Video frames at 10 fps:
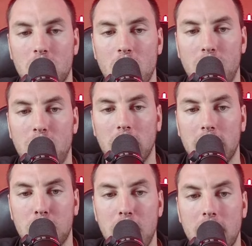snowfall
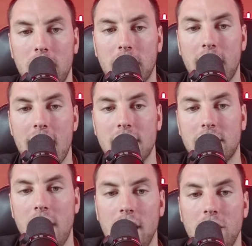expected. The
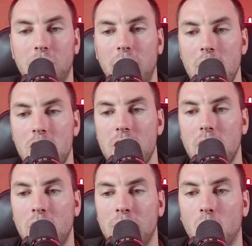Cascade range
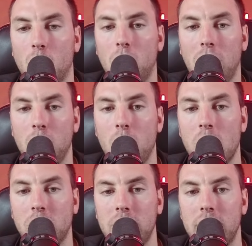there of Oregon,
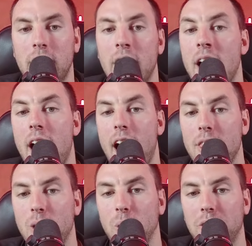Washington,
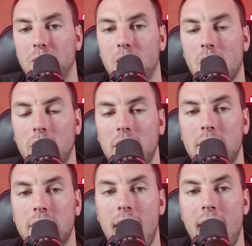and the Northern
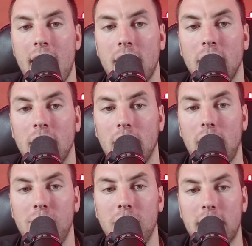Rockies, and
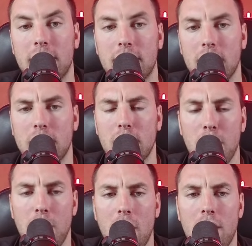even the,
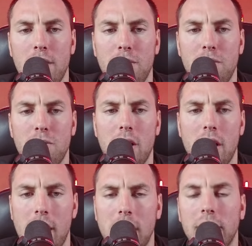some of
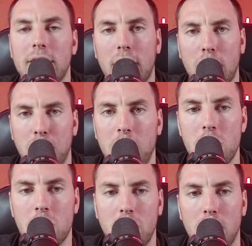uh, areas like the
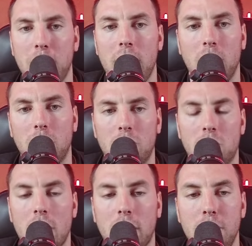British Columbia or
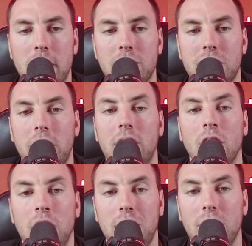Rocky Mountains
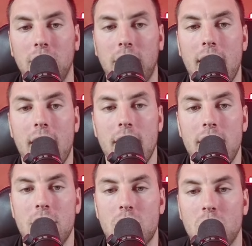there, you're looking at
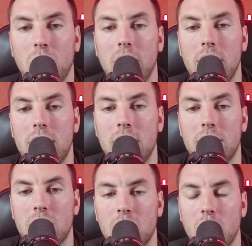additional
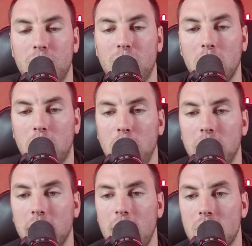intense snowfall
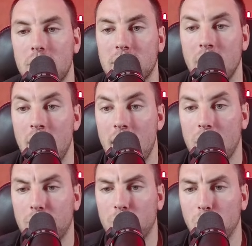accumulations.
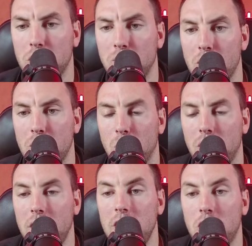And of course, for the
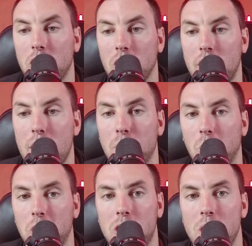Northeast, you're looking at
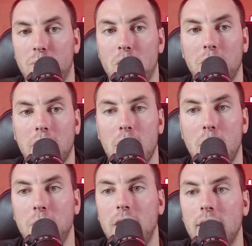more snowfall to
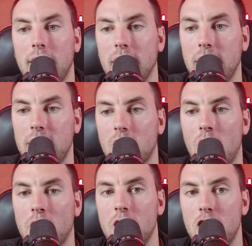come here, at least
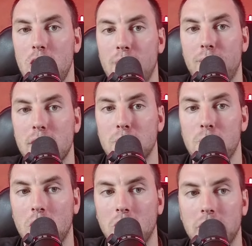on the G F S
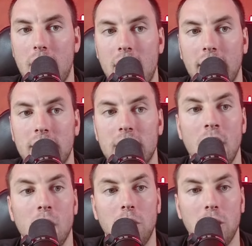model's eyes.
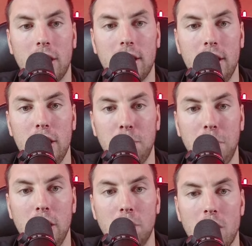We look at the
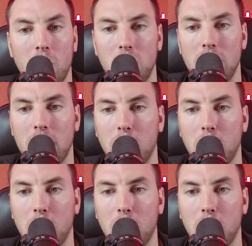European model really